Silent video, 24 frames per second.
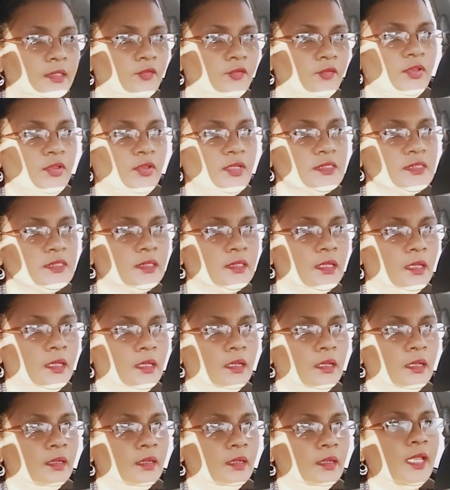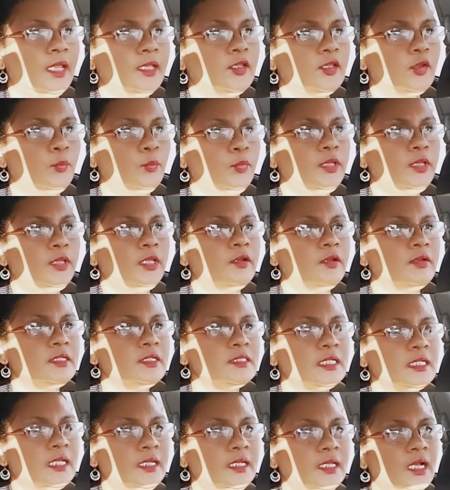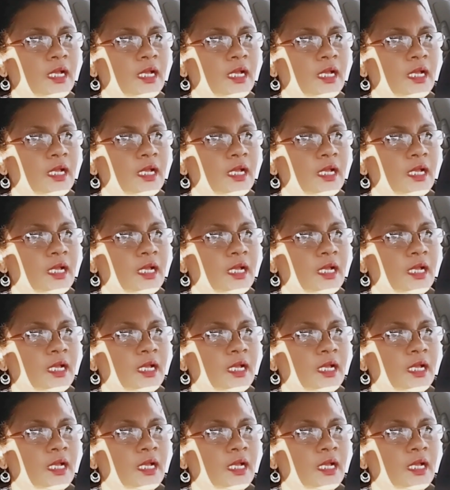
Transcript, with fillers: If it's like your parents and they